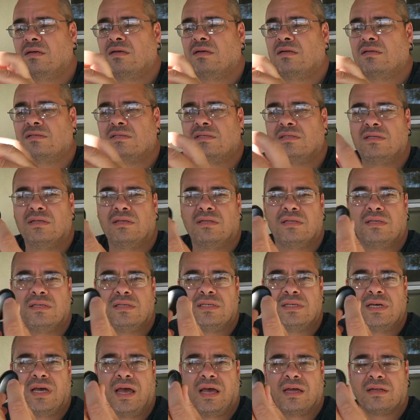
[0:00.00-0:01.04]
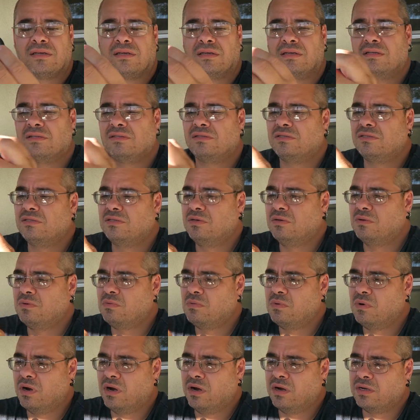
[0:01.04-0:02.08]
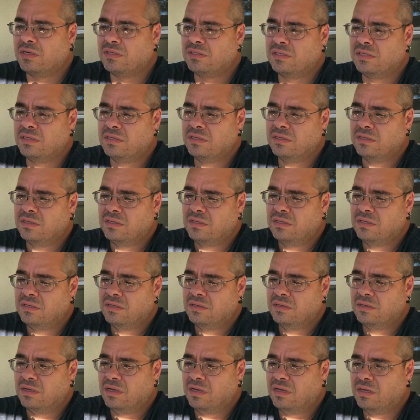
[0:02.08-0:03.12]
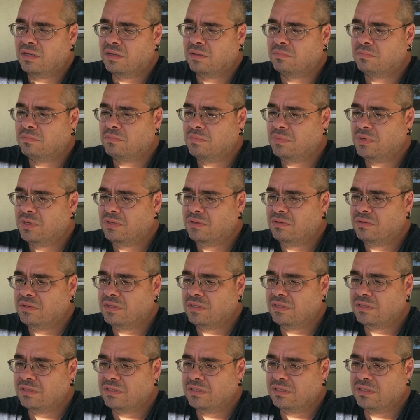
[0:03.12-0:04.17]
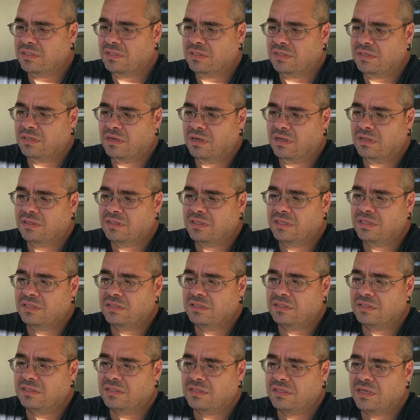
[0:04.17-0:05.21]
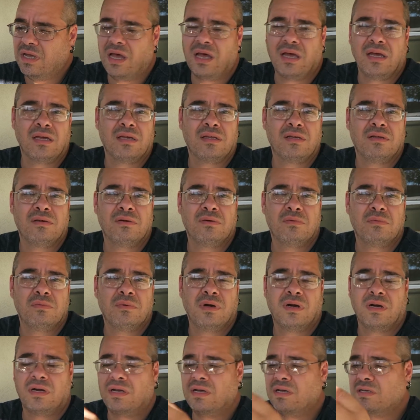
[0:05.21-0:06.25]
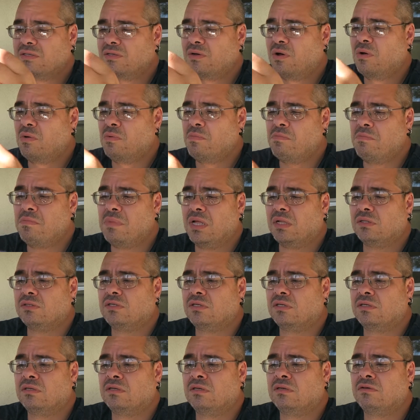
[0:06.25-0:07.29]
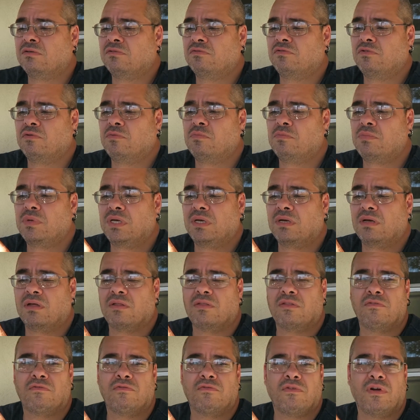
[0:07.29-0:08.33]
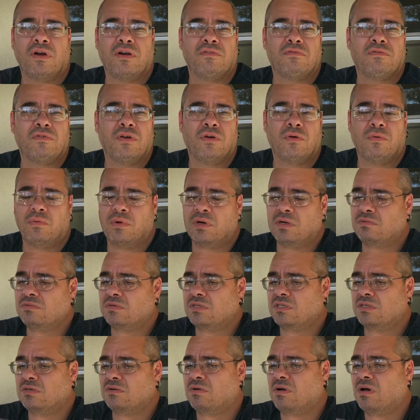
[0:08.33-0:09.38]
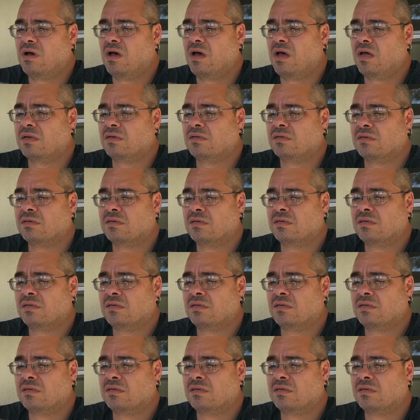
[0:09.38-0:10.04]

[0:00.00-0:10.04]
It's still intact, it still works, but you can see on the inside where it has all melted from being on the front of here when it was so hot.